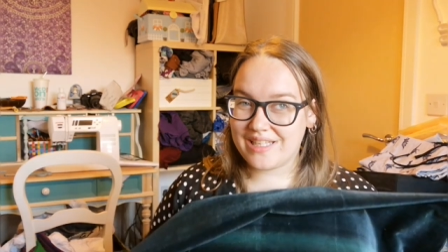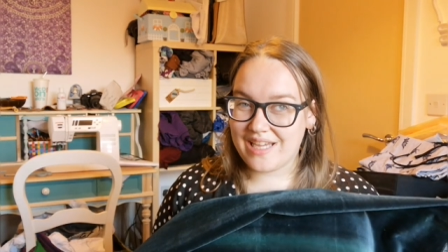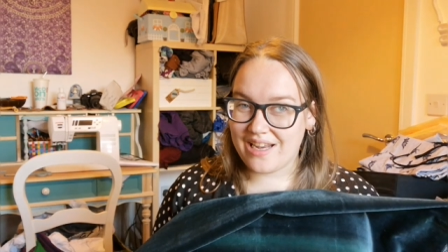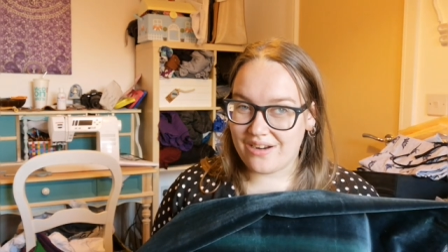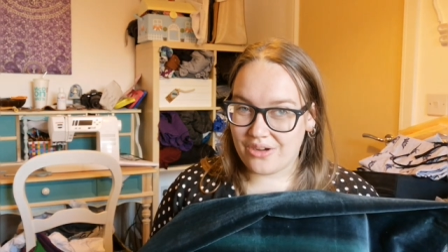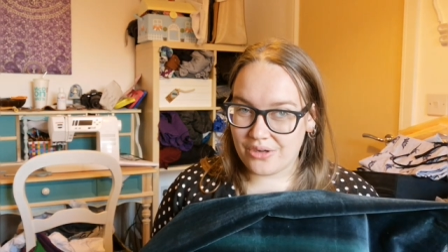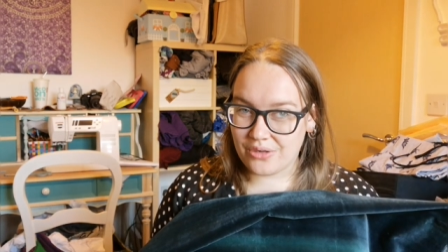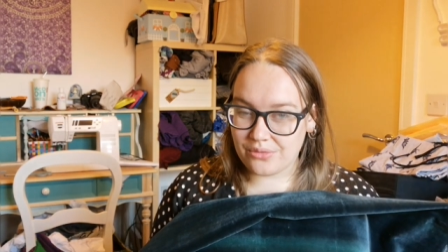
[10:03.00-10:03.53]
the
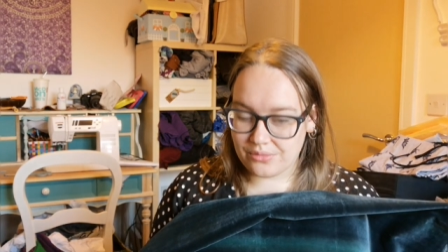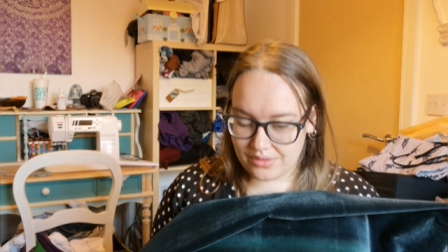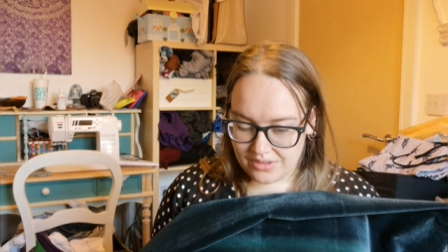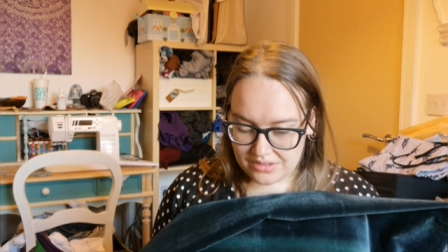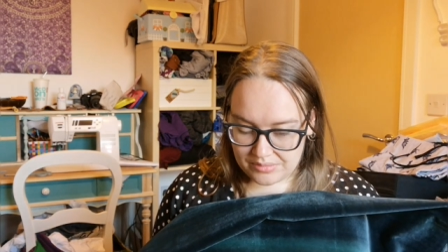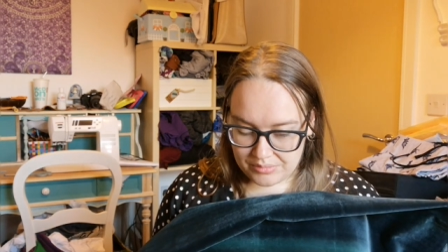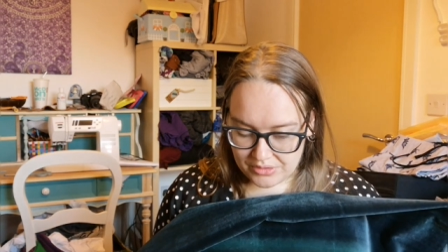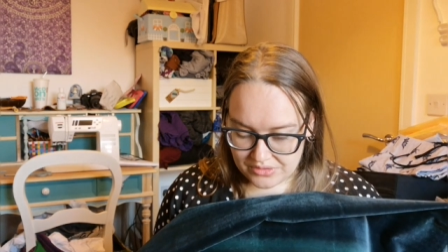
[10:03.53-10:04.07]
yellow
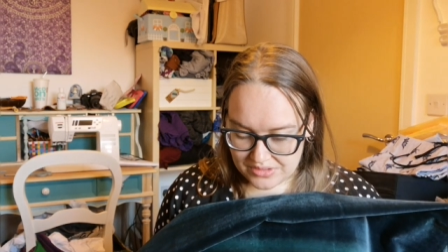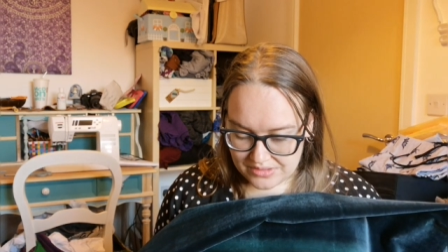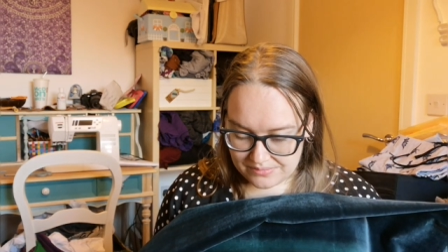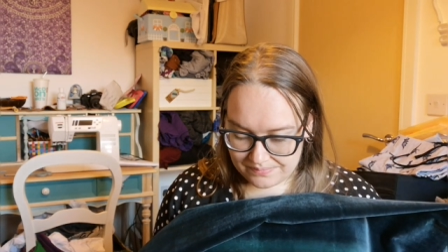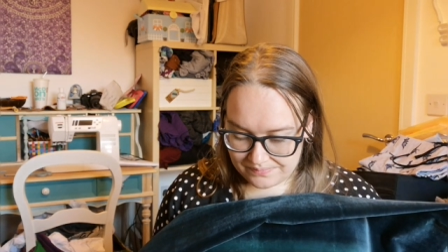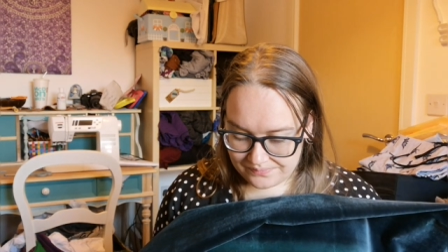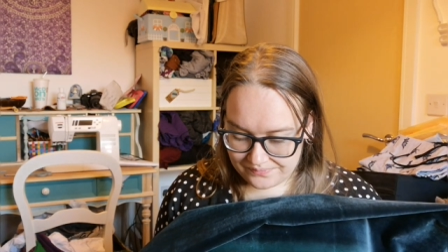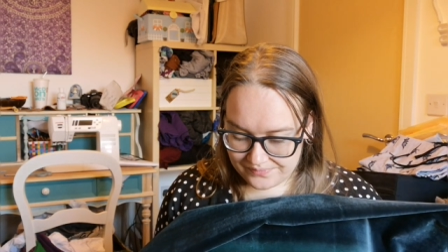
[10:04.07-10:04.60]
at the
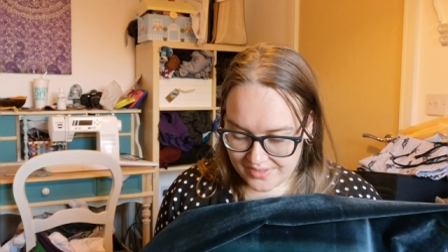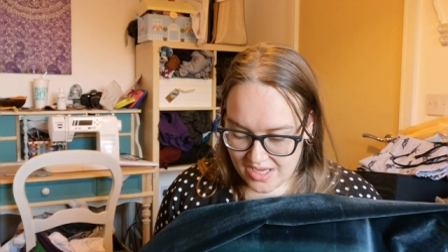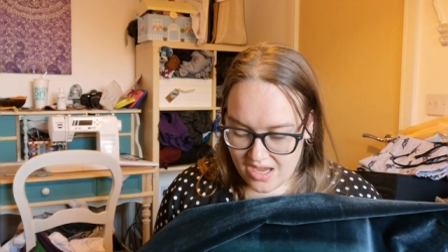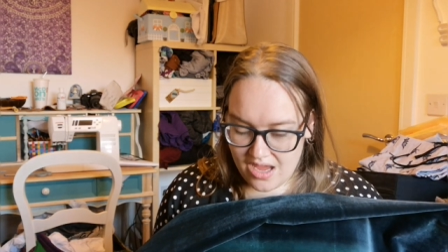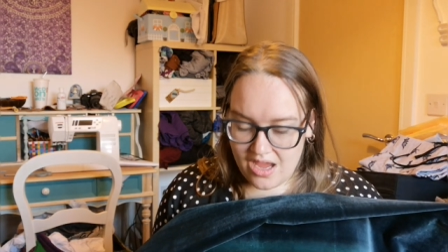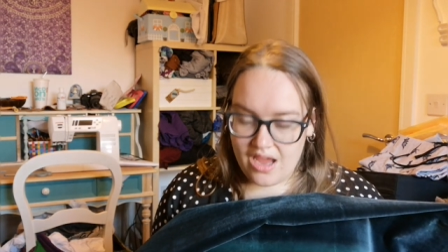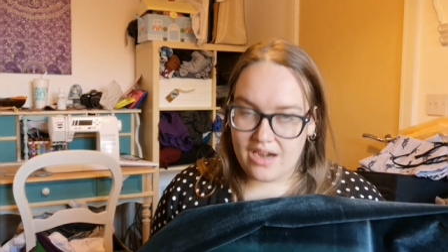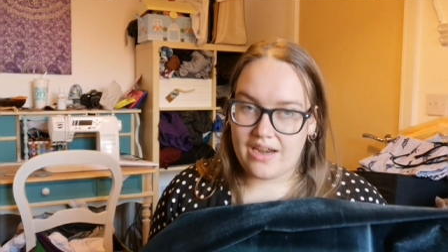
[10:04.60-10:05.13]
bottom.
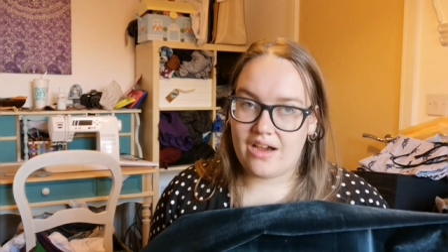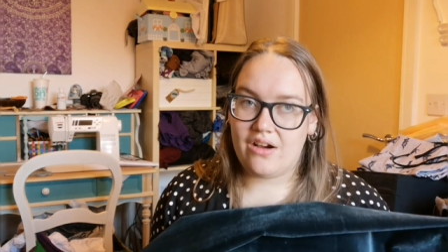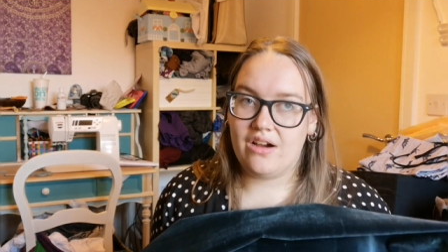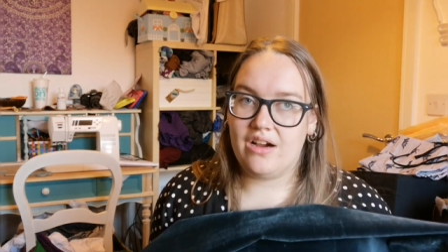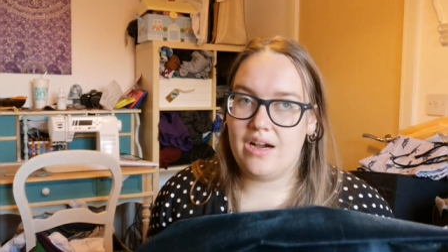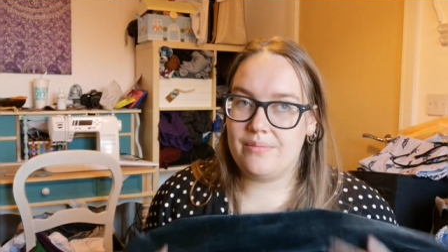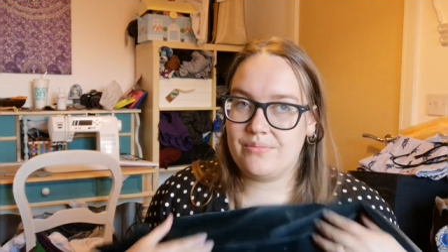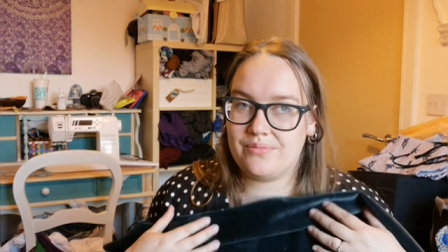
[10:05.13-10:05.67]
Now,
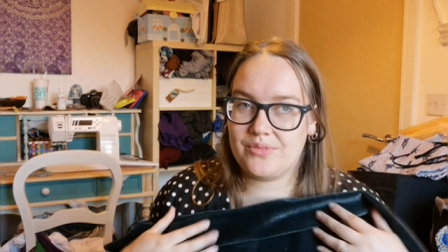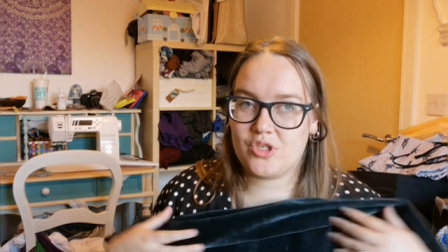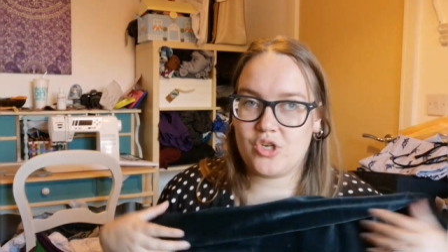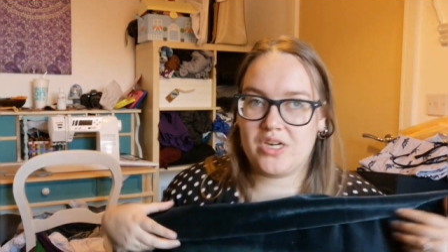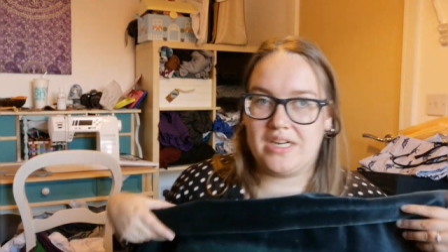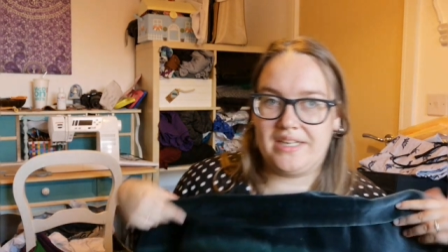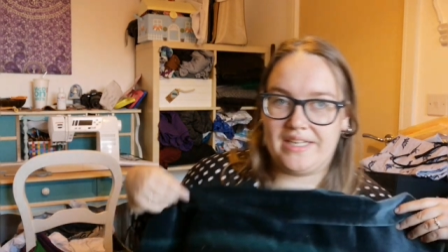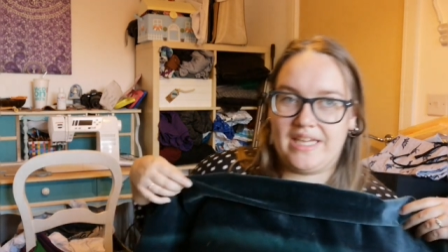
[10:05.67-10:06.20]
I'm
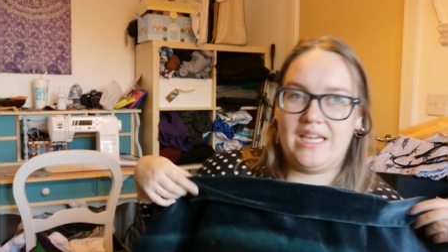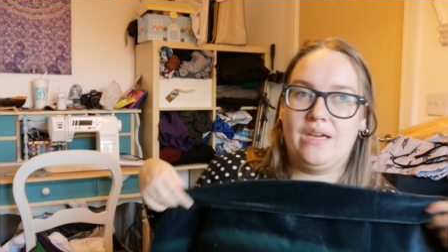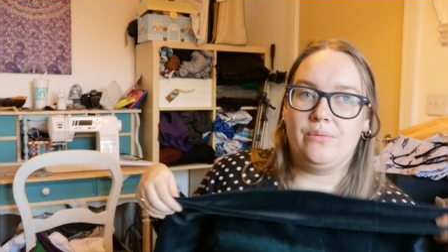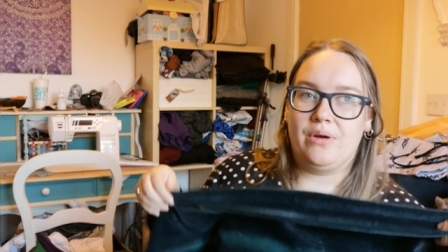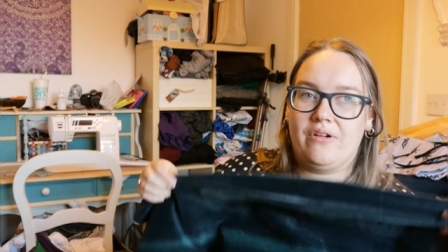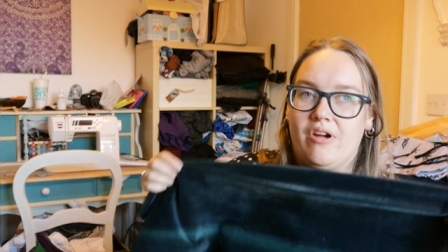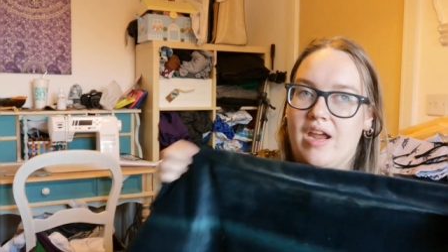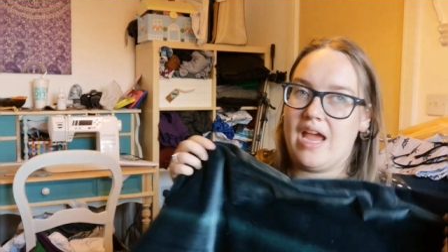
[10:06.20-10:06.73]
struggling
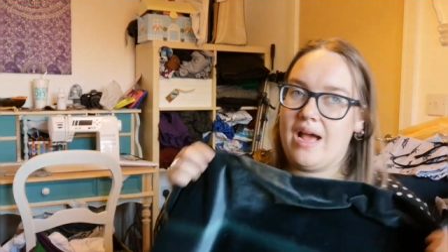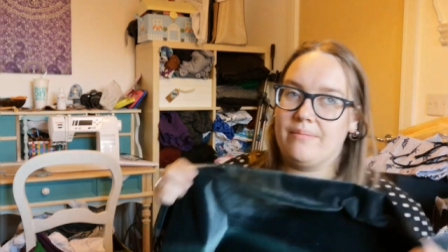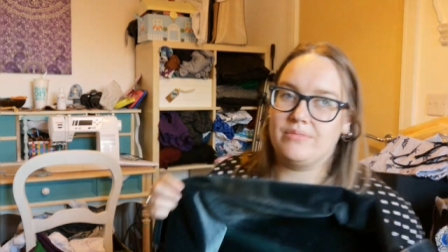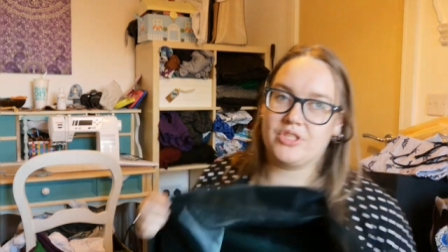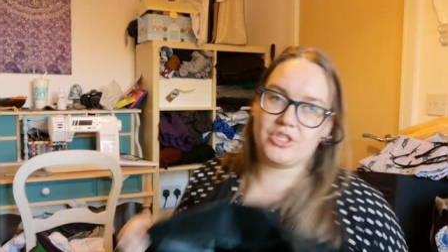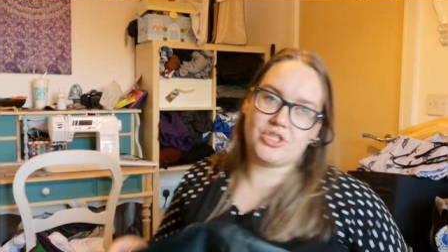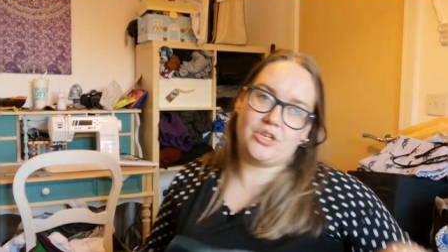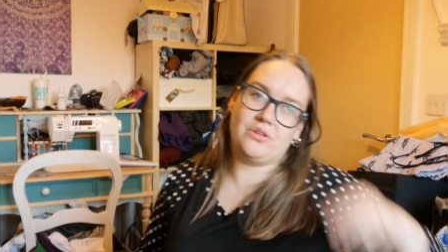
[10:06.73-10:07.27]
here where I
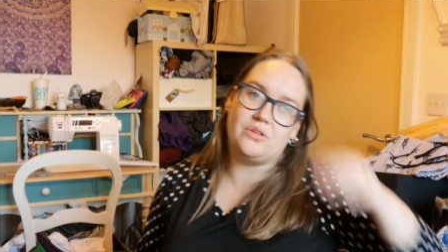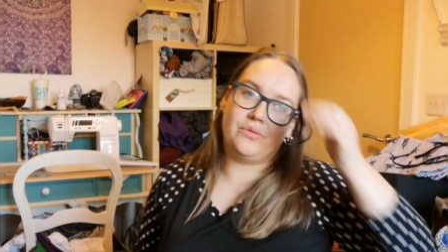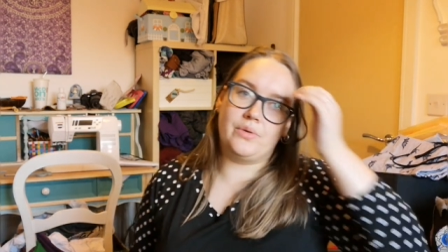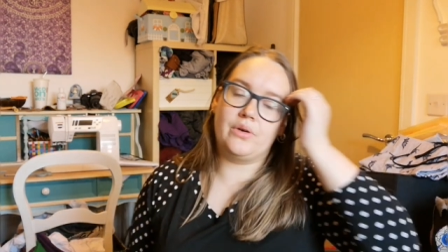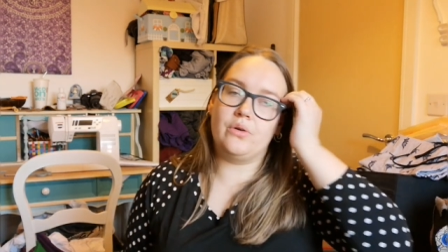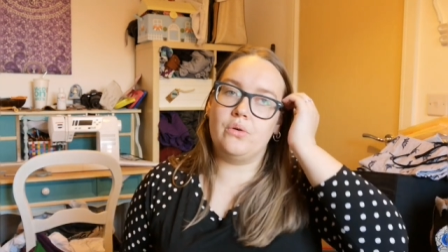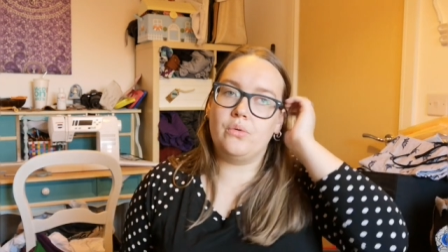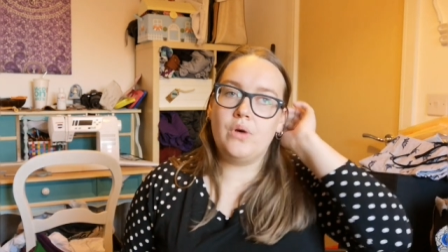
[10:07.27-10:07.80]
am to show you
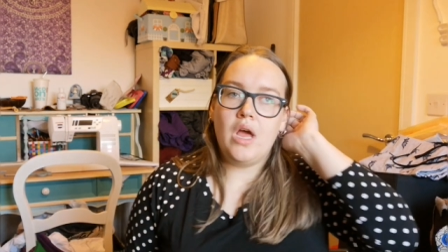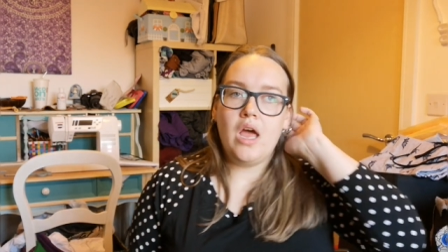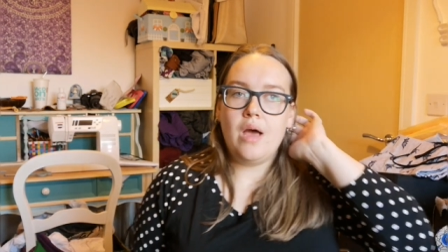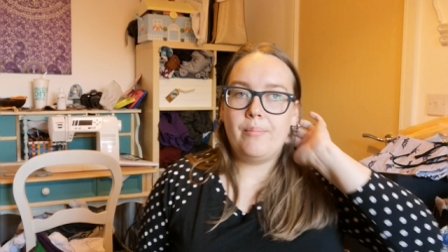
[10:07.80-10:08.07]
it all,